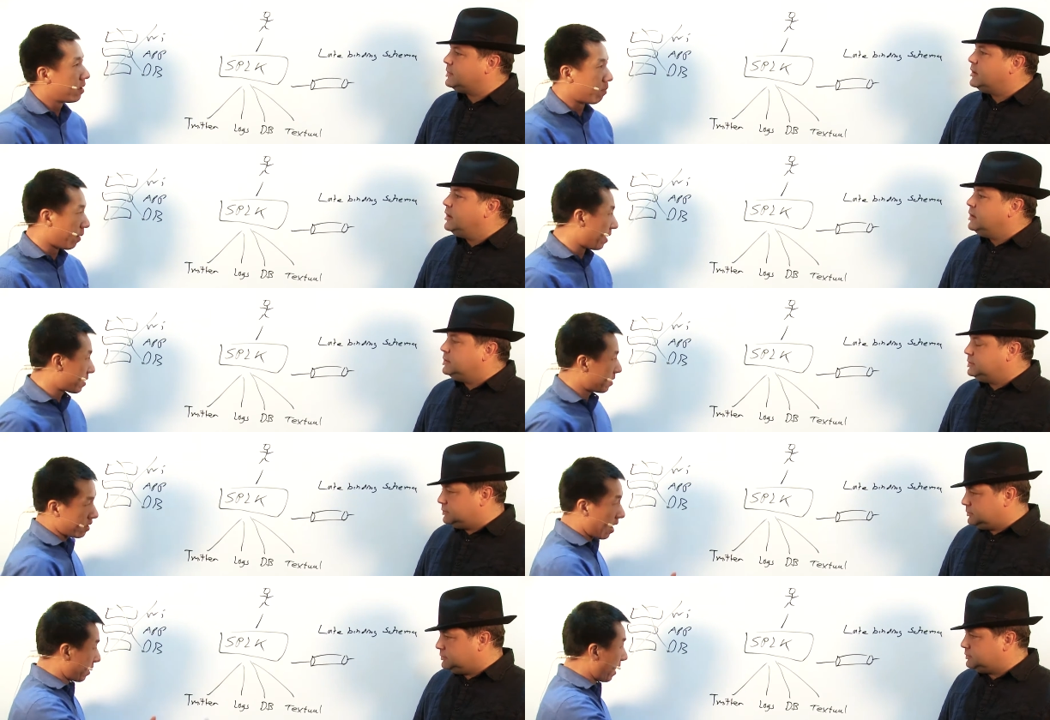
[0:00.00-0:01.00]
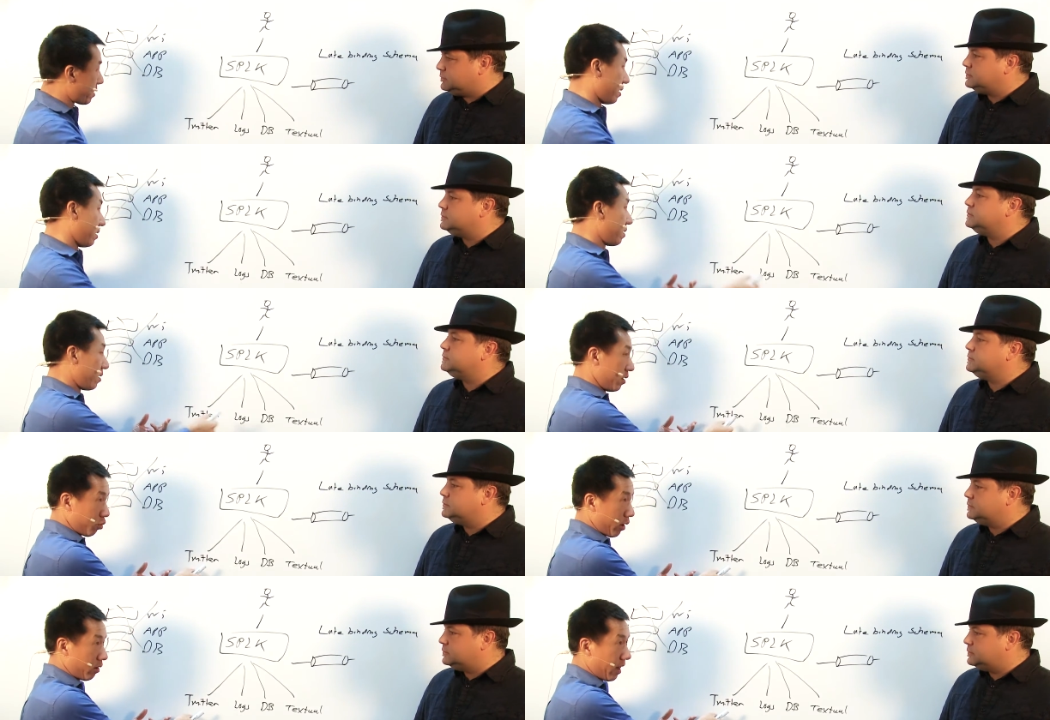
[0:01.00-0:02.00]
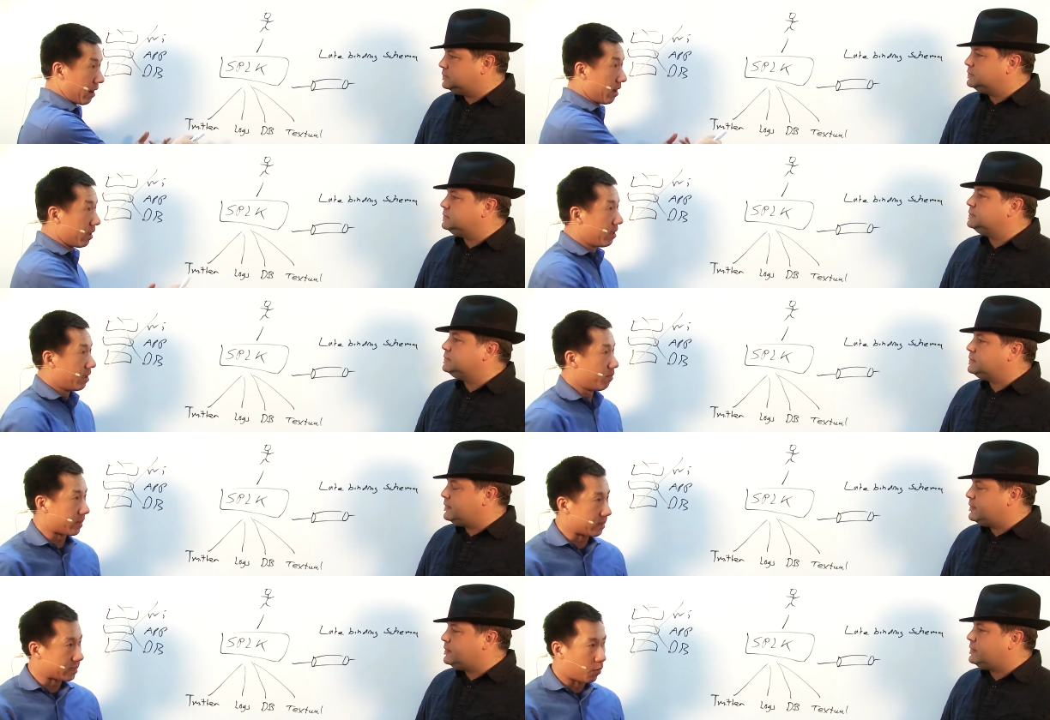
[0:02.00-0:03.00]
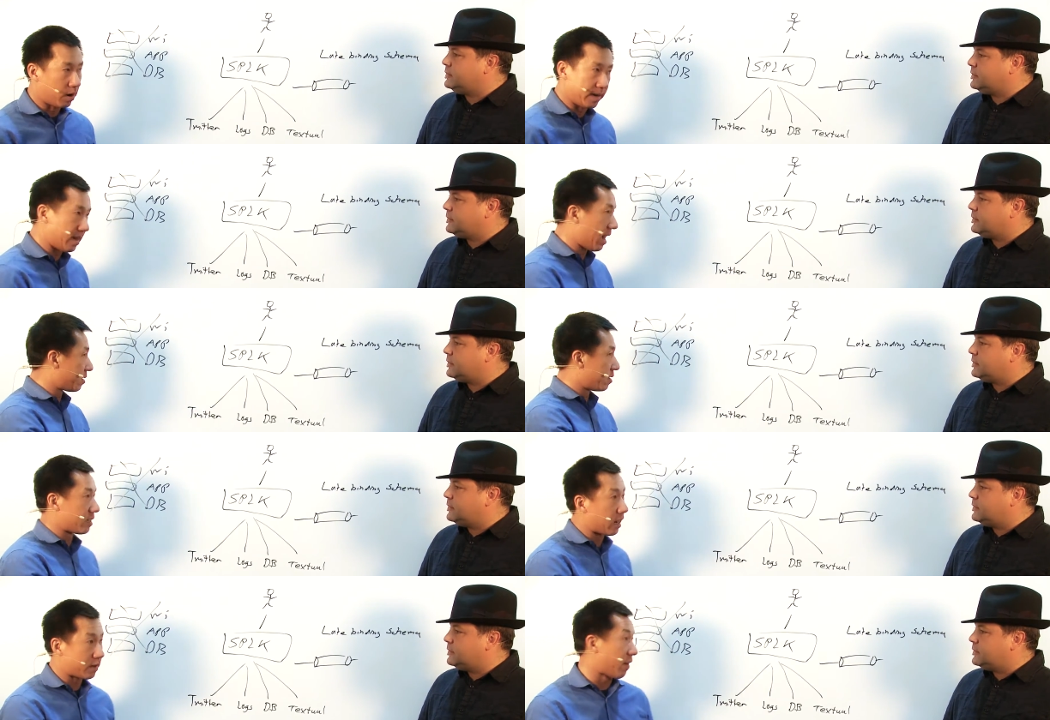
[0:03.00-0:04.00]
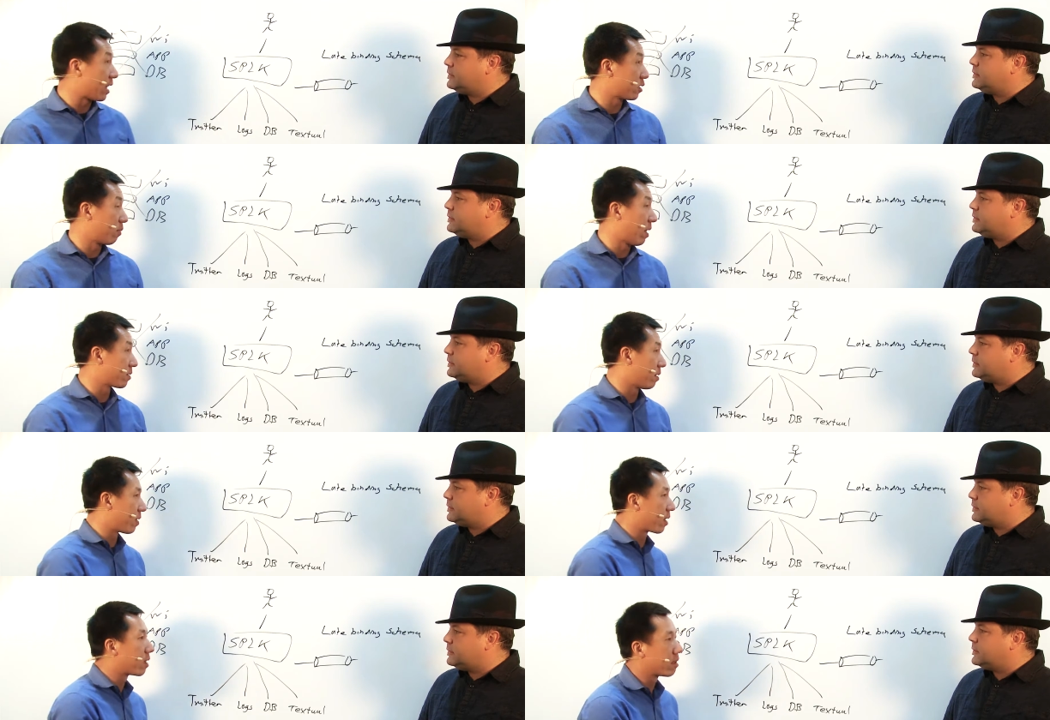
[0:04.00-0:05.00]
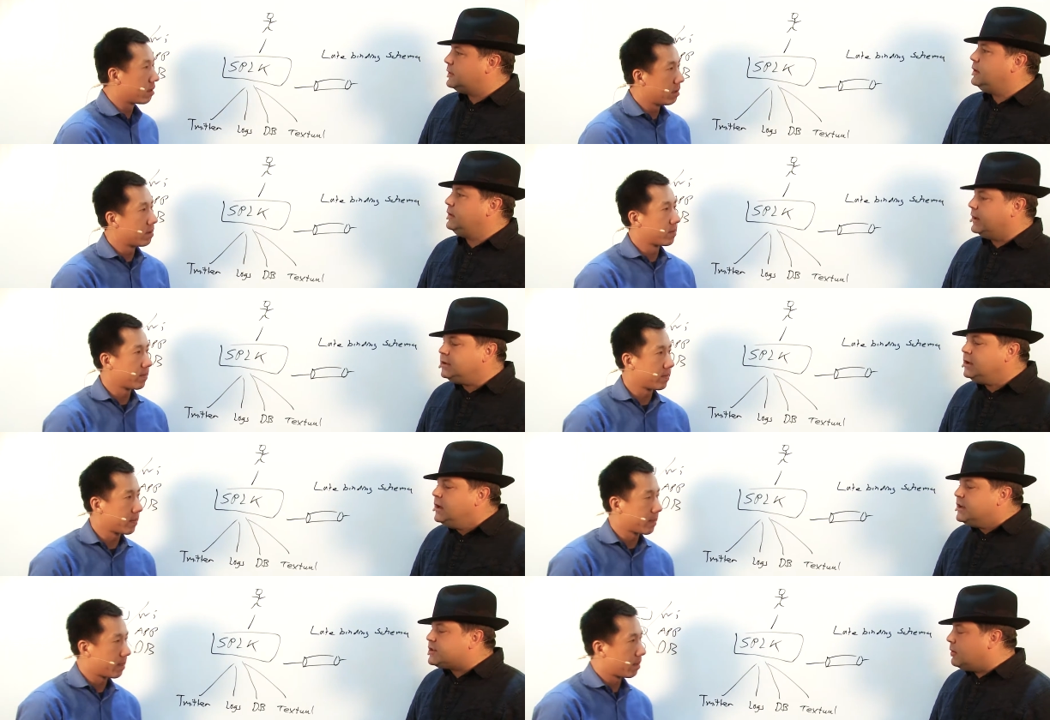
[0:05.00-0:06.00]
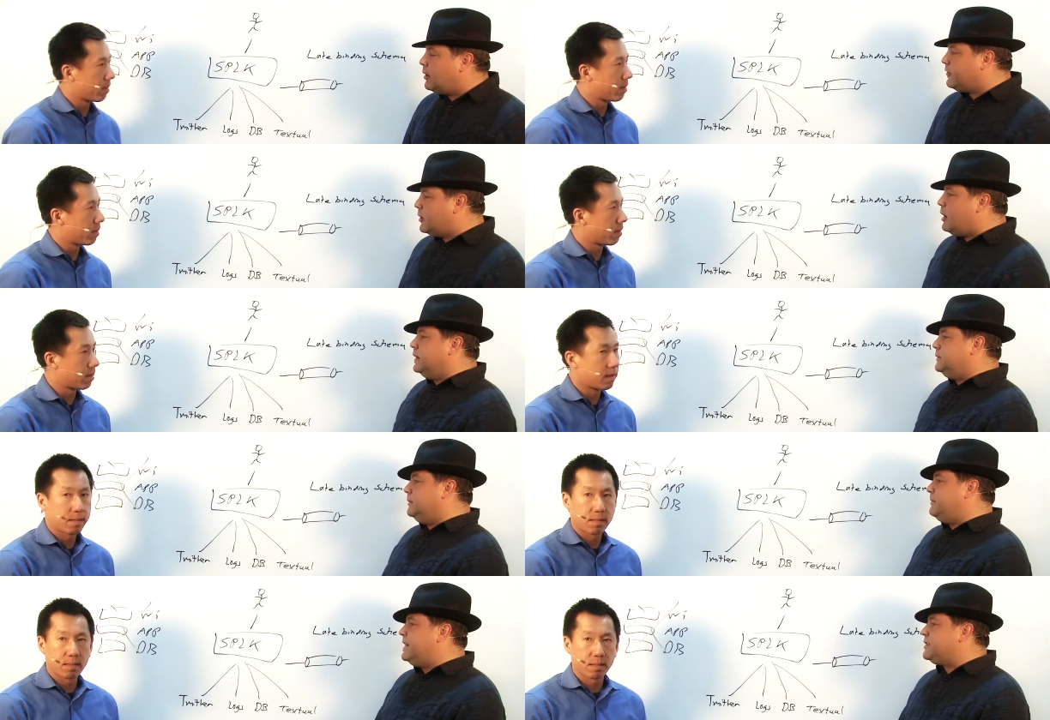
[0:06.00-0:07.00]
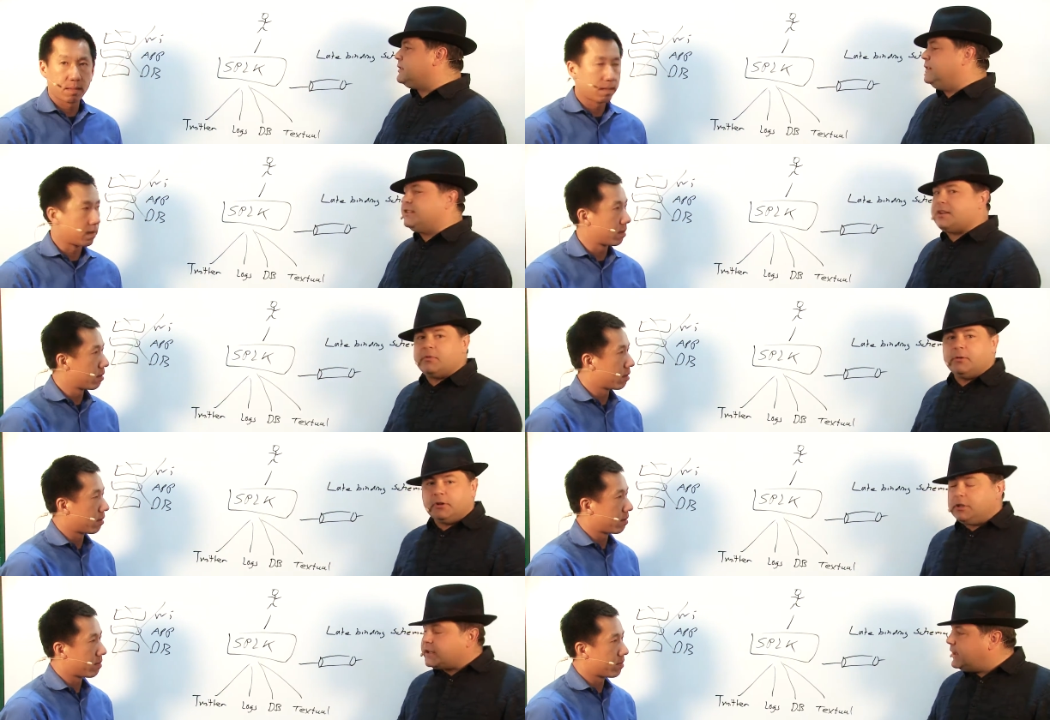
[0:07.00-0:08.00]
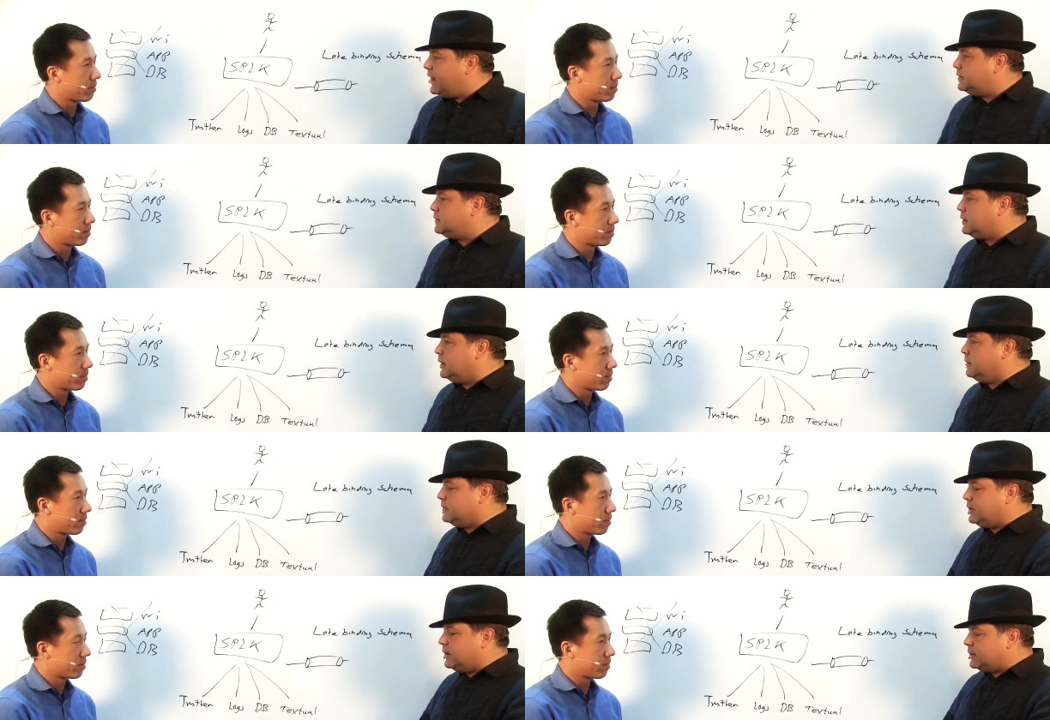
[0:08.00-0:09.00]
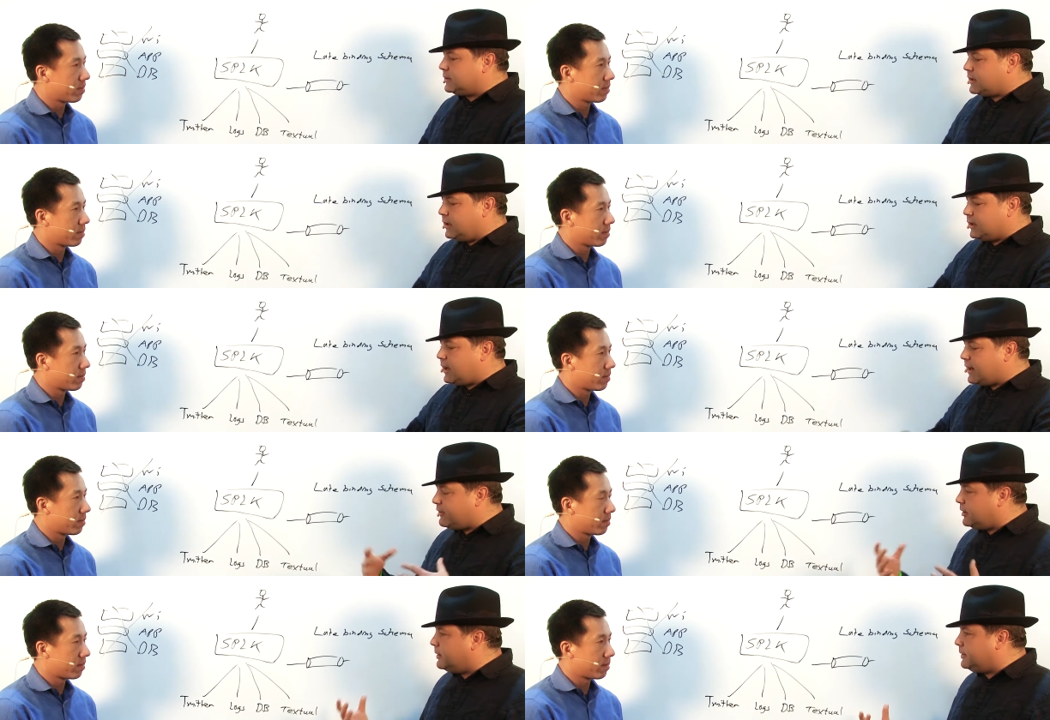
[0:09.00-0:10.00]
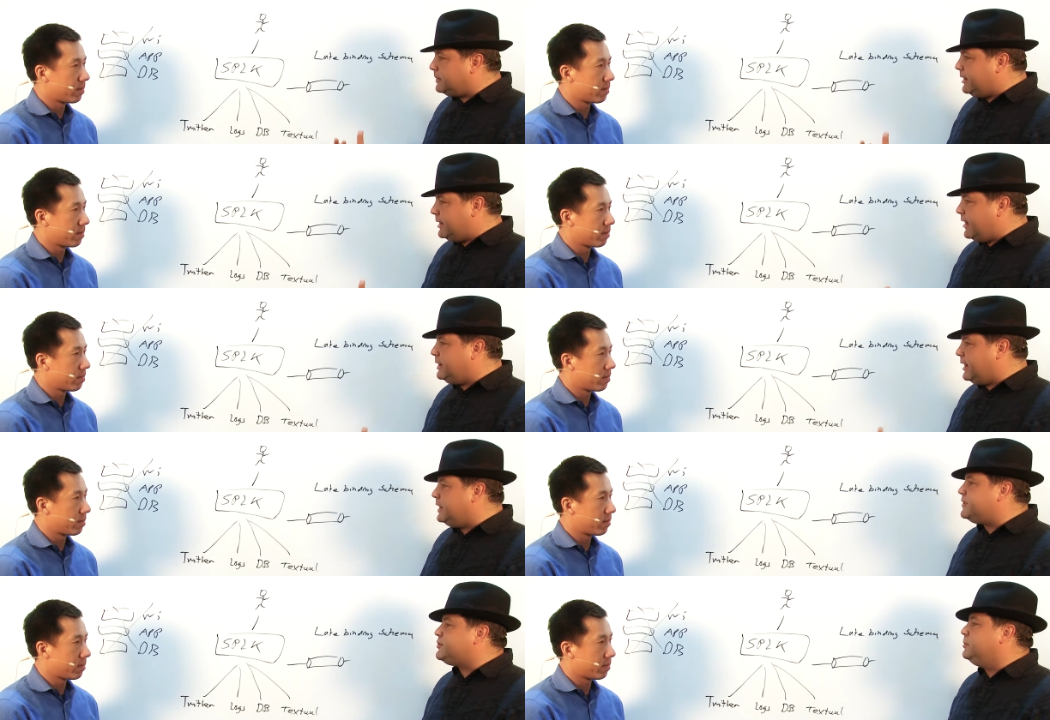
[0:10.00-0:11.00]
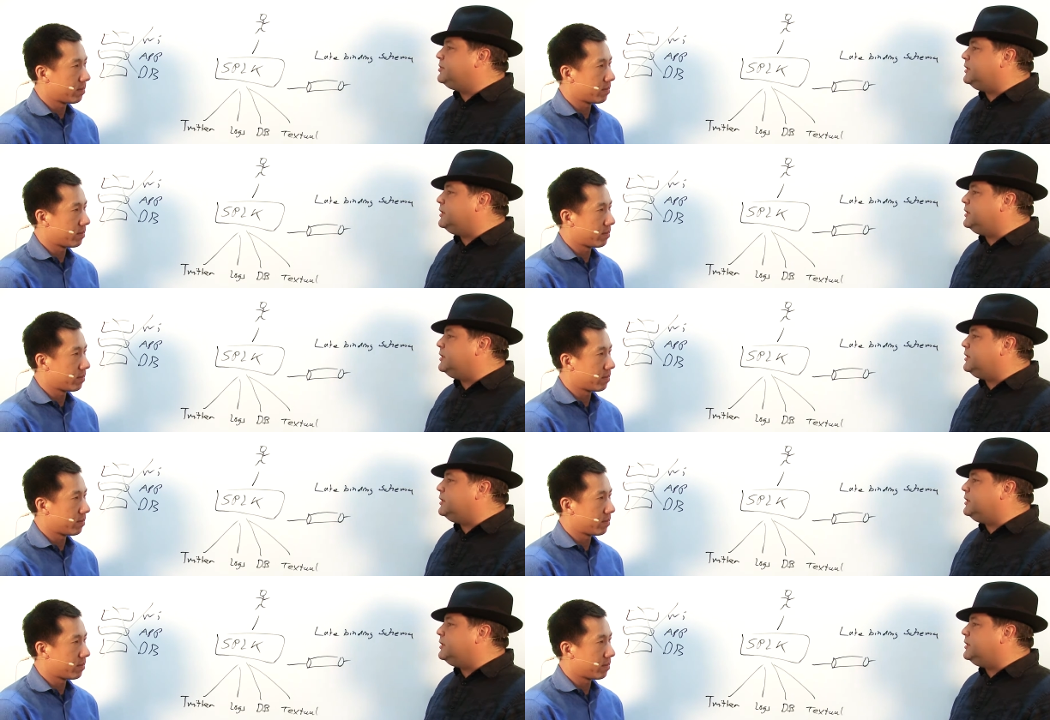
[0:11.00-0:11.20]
Speaker 1: Maybe it's tying that to Twitter data because someone has dissatisfaction about something.
Speaker 2: All right. So overall, it, basically in summary, we're looking at um, a, a, kind of a, an end-to-end soup